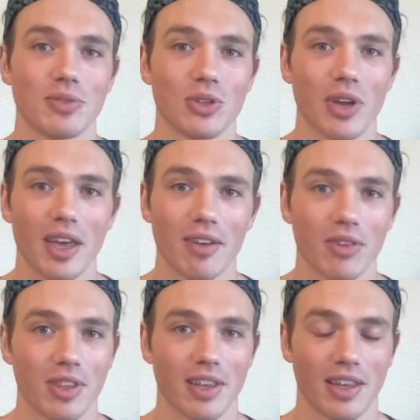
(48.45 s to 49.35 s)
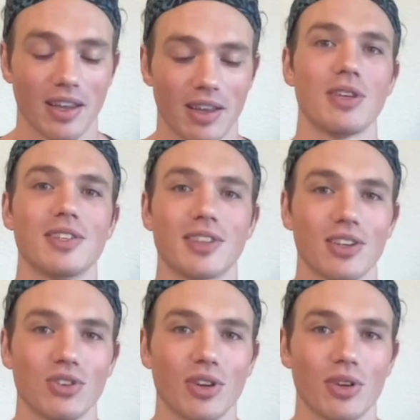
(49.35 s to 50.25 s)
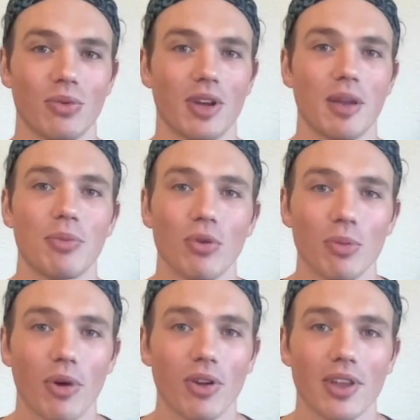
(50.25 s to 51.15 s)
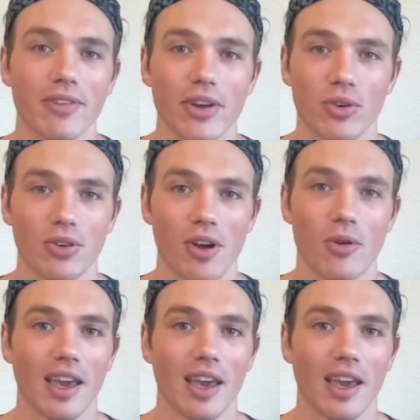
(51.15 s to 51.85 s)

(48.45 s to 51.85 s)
So everything eccentric, we're getting pulled apart like Velcro,